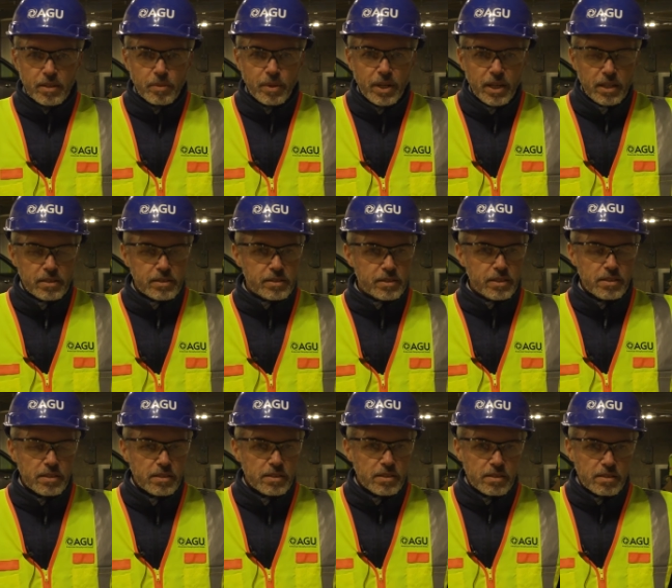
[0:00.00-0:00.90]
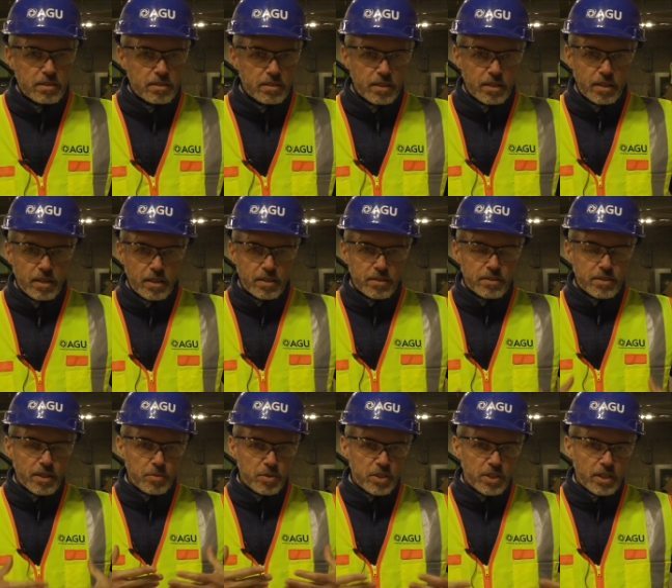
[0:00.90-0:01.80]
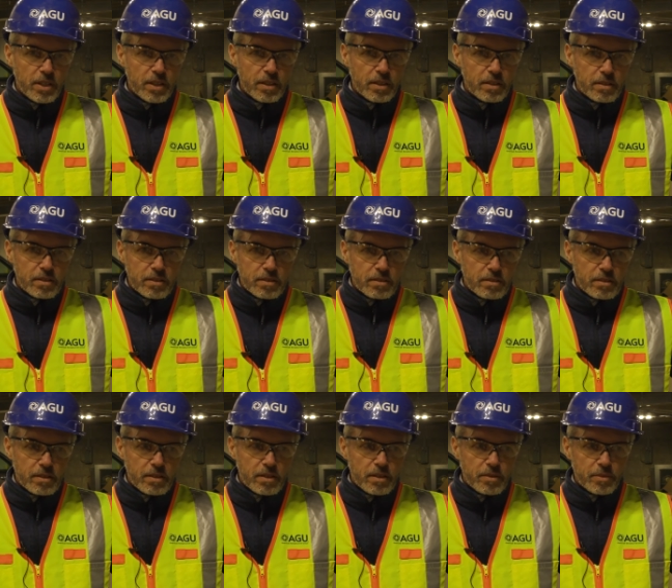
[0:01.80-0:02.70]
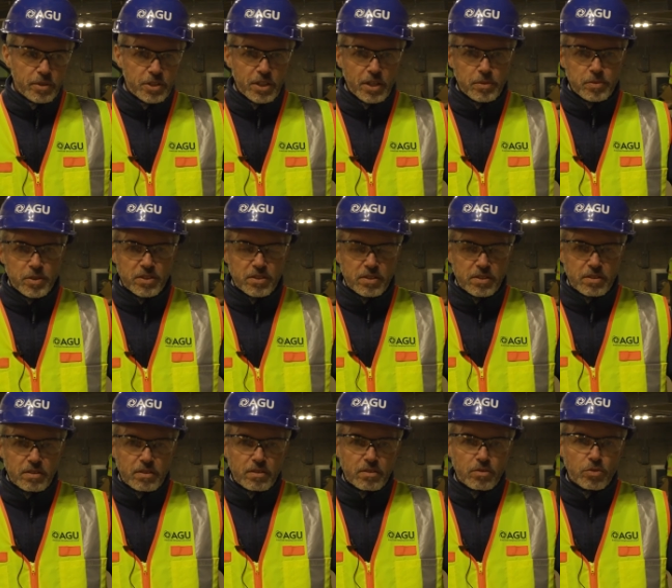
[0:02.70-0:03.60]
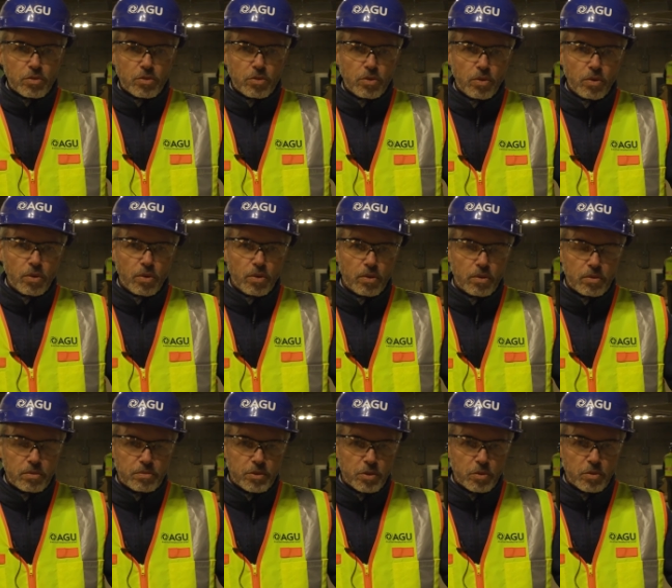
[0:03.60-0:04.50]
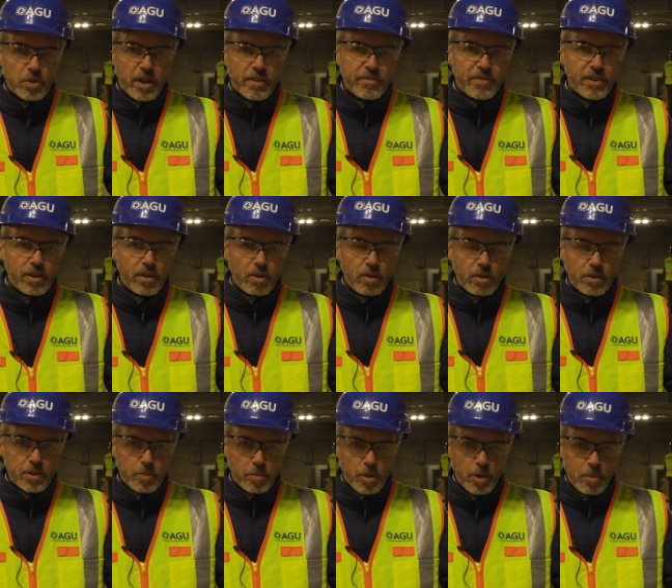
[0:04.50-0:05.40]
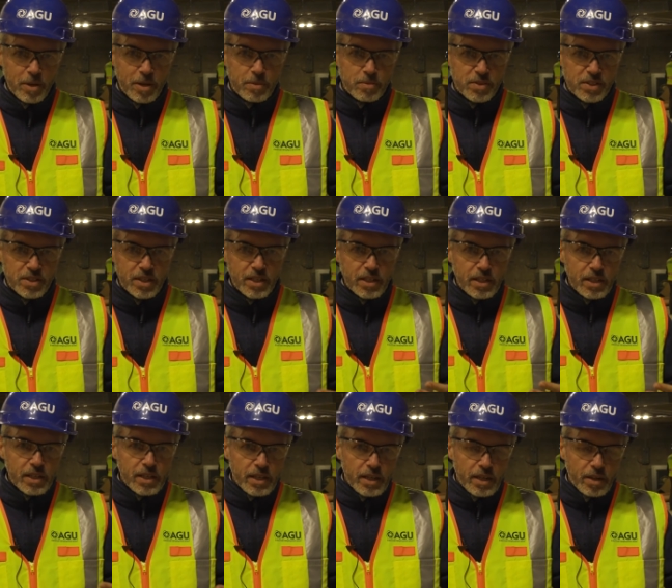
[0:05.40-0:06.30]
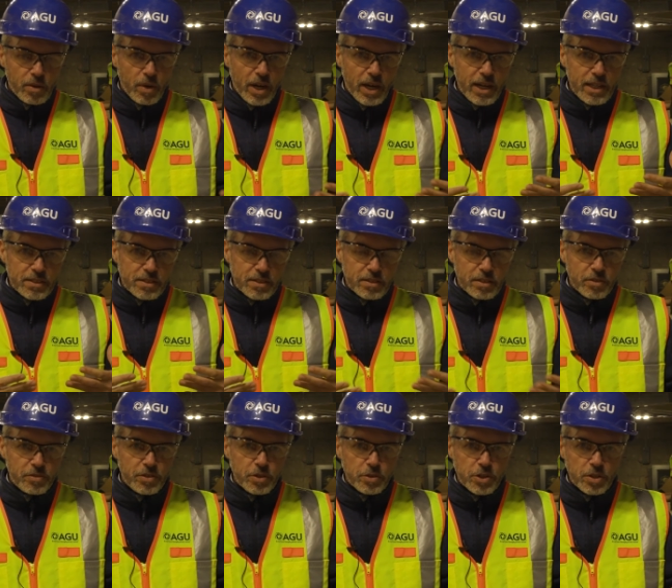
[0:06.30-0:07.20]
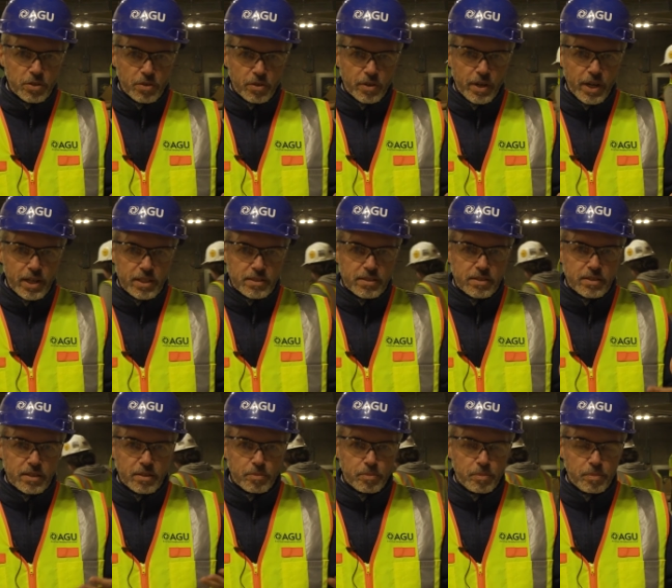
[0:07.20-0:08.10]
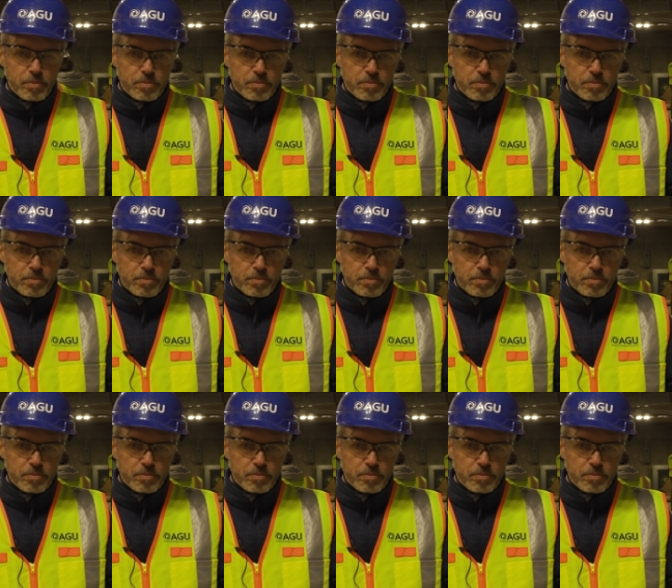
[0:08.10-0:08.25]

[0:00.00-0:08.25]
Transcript: well, this is uh, something uh, which helps us to, to cover all the problems arise in the future on us uh,